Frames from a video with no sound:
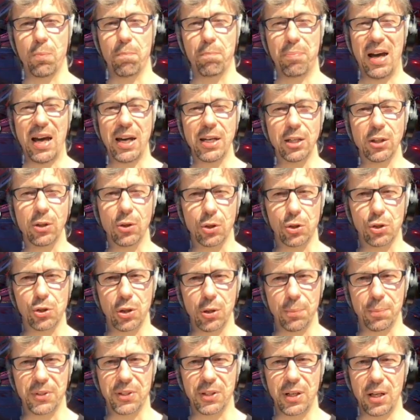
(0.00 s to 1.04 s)
buy your
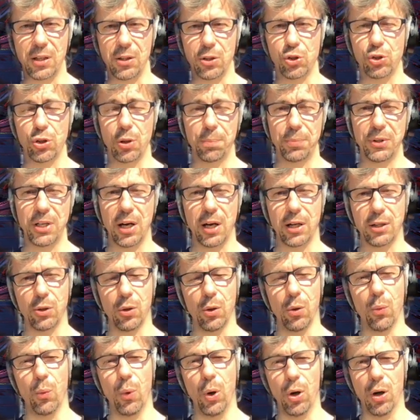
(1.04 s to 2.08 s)
ships at a shipyard
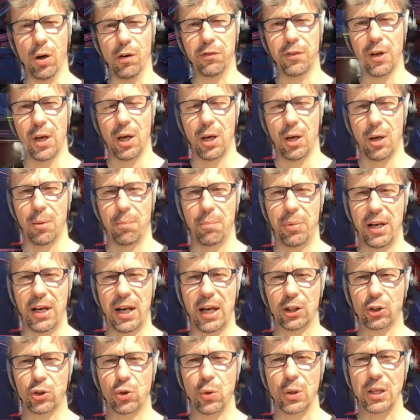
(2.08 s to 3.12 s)
or wharf, but
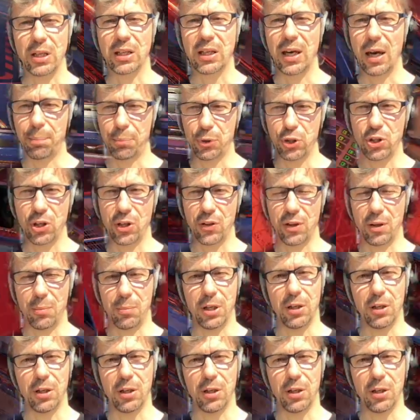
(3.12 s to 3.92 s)
actually capture them in